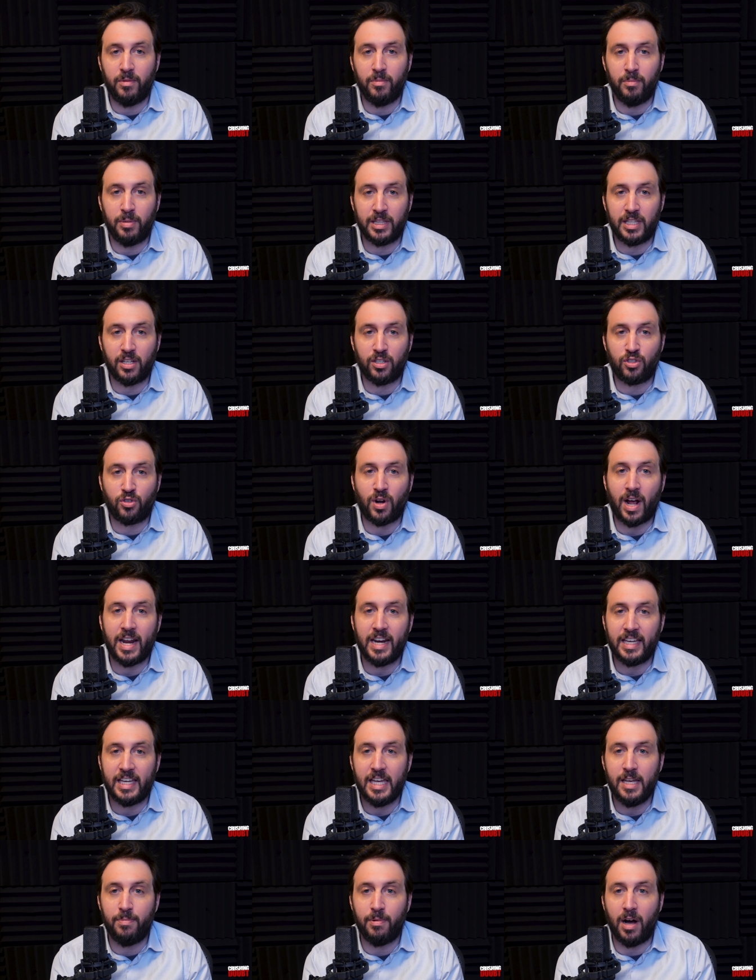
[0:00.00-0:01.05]
but they'll try to
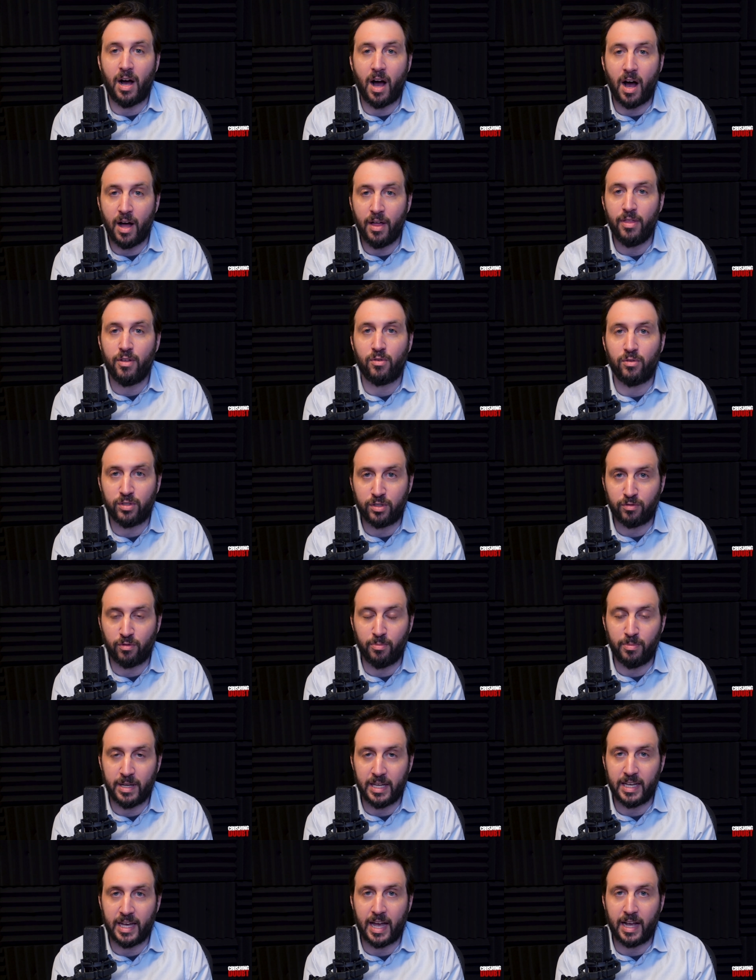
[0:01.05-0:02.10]
keep others from
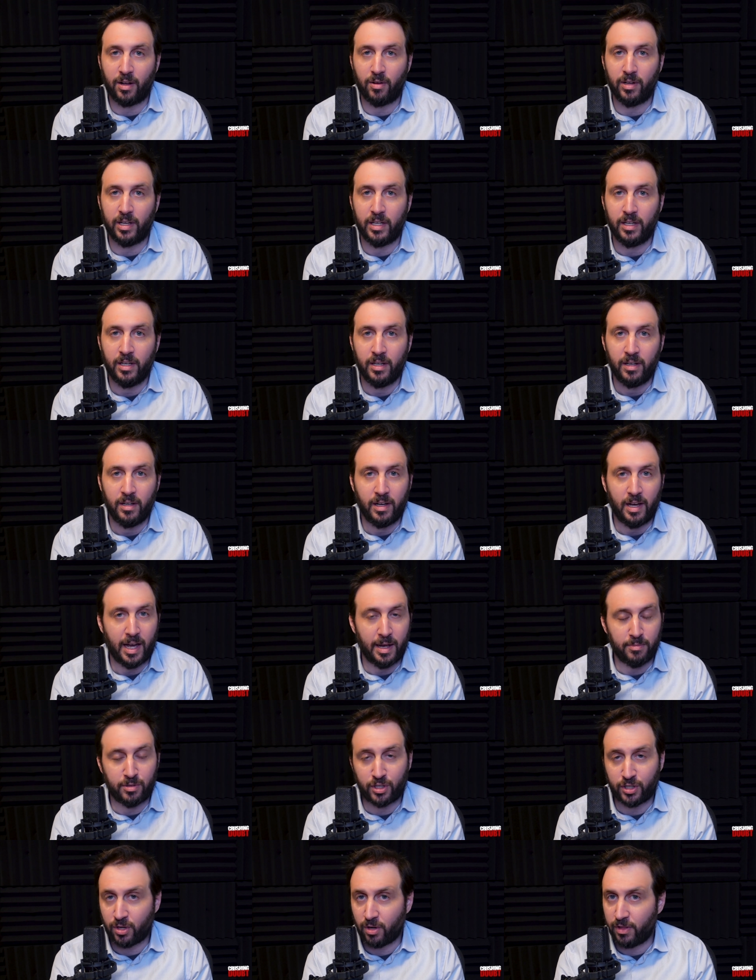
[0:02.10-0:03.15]
being angry. I'm
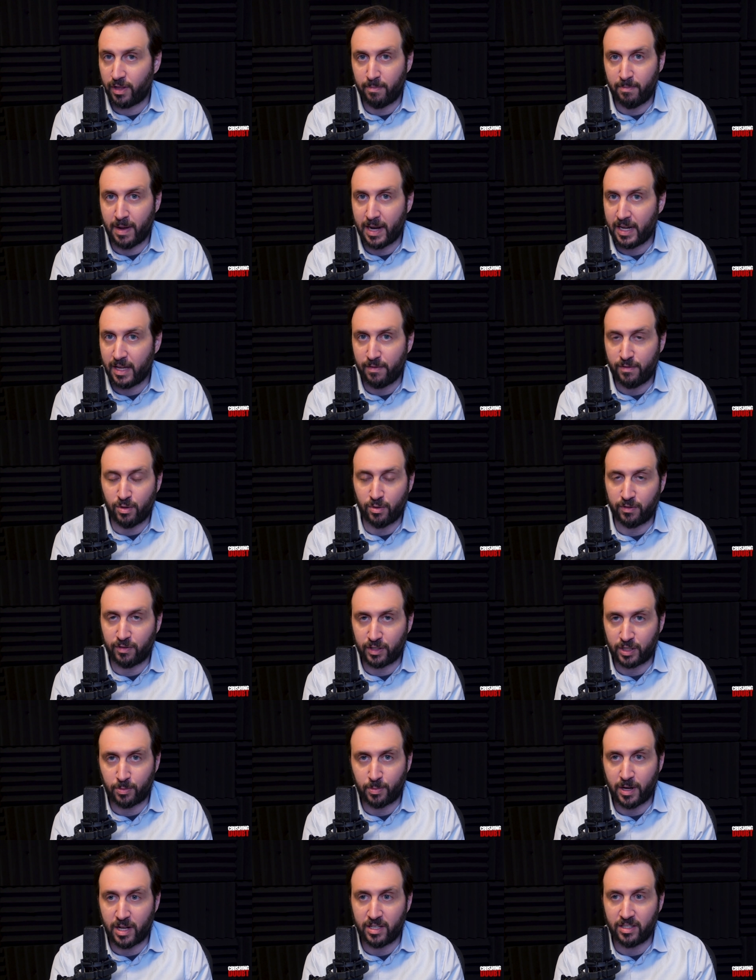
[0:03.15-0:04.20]
sure that many of you have
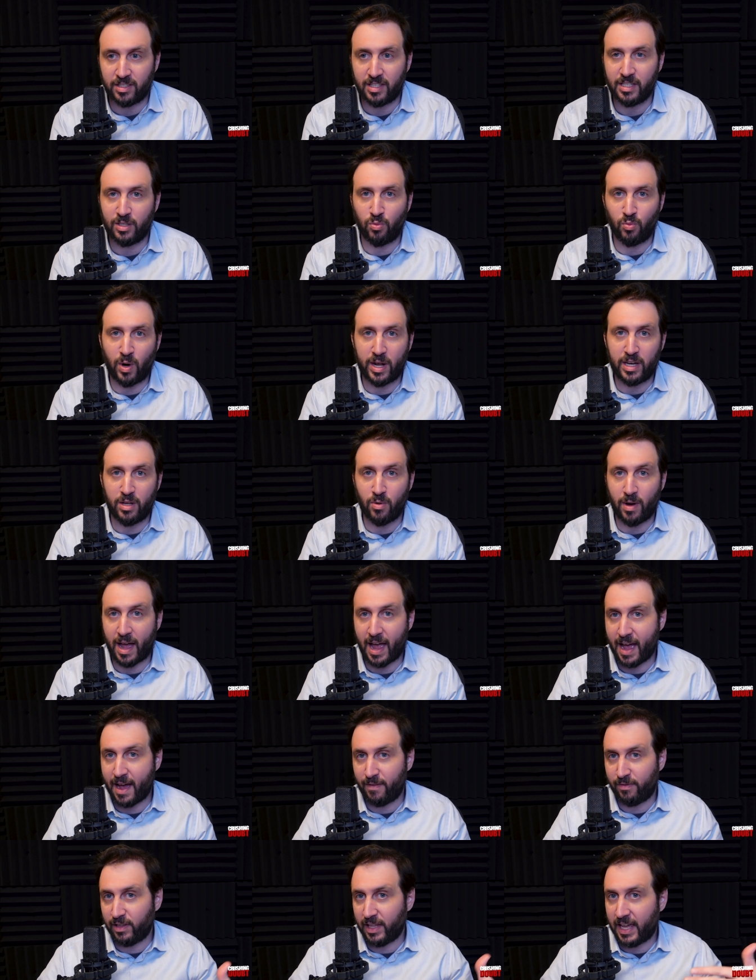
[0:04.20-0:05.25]
experienced this when you
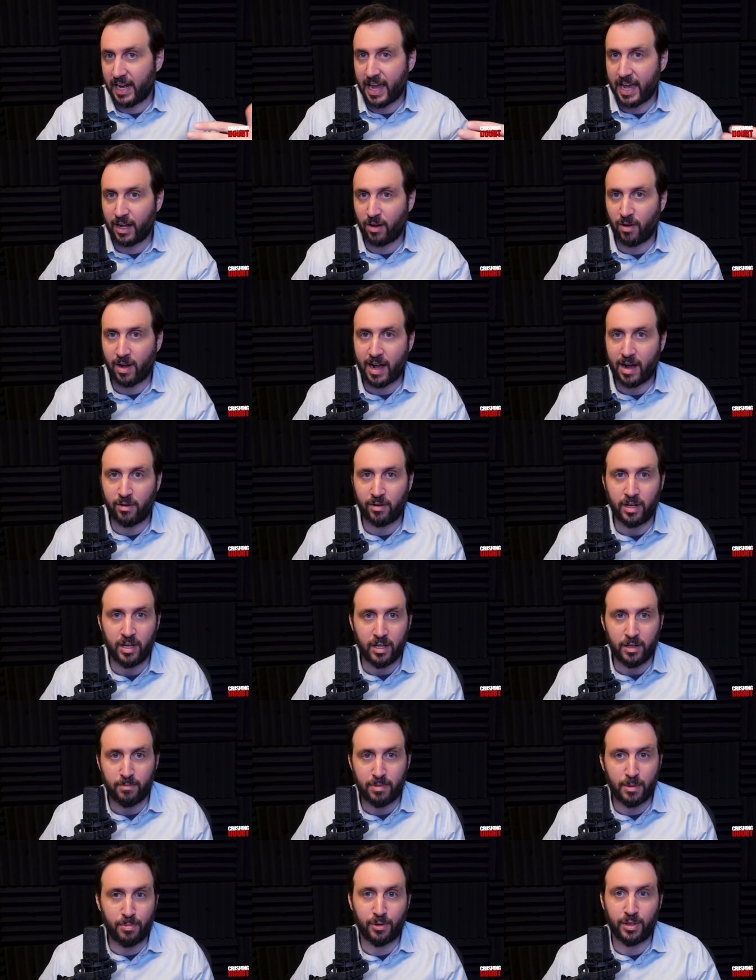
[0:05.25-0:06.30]
have let anger out.
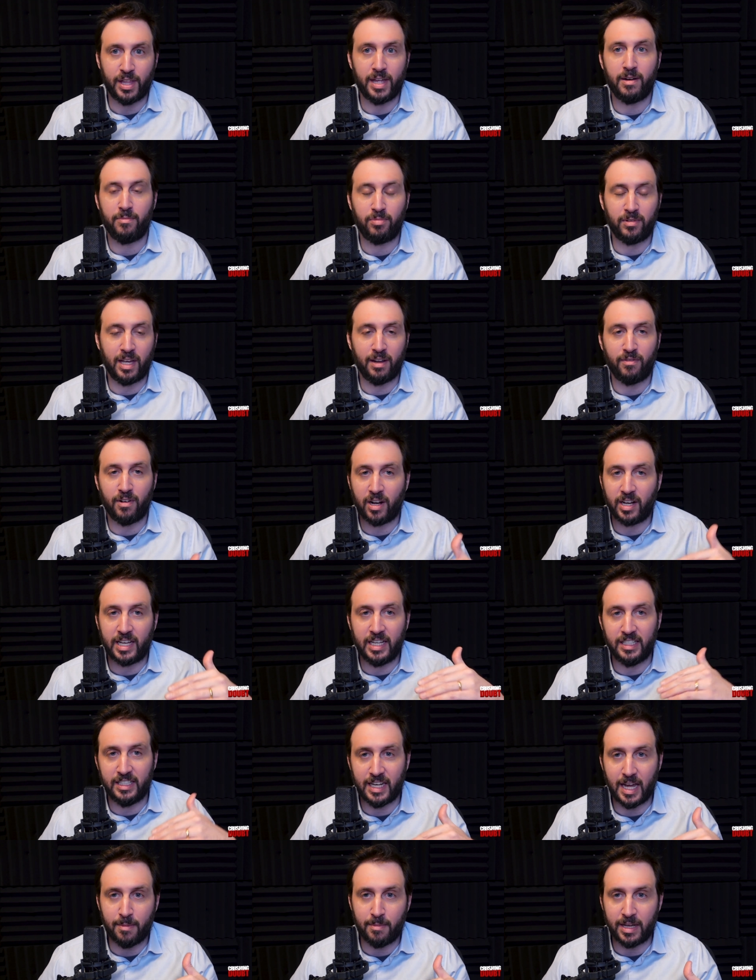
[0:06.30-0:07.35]
People then get very
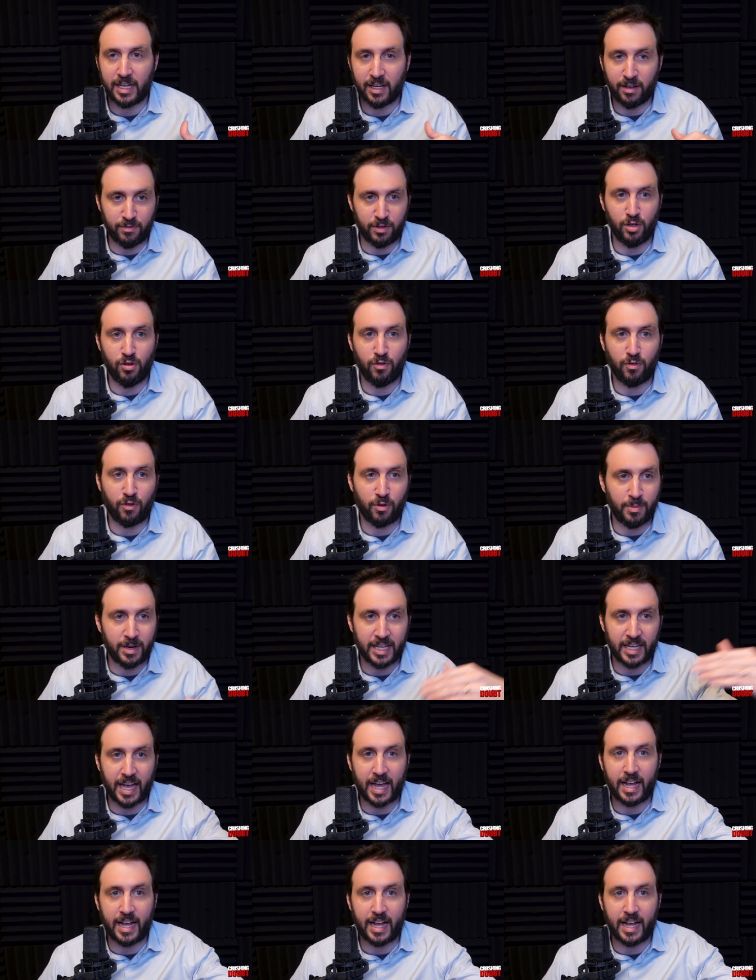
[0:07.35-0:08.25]
condemning of you for being